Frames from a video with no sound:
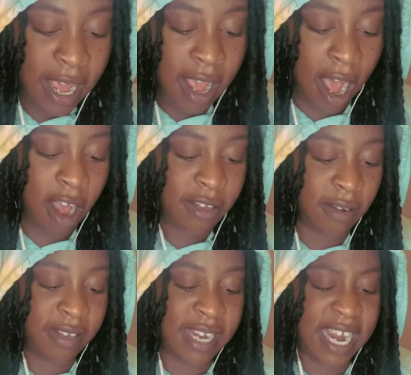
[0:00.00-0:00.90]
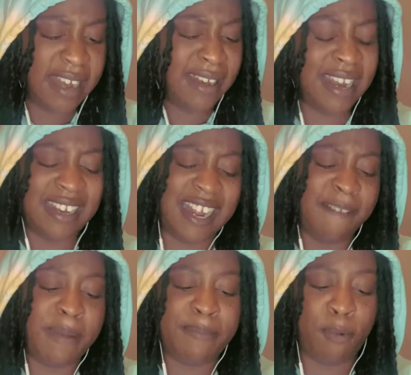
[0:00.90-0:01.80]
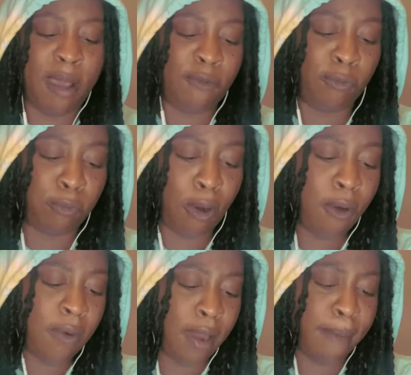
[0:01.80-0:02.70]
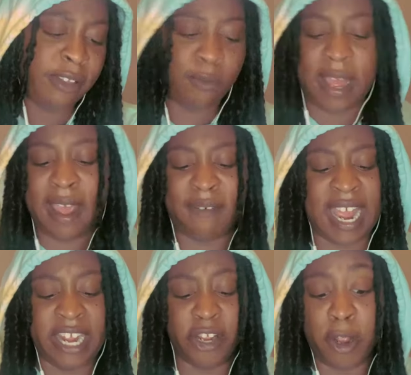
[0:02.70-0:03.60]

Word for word: I also see that these people have grown up to have like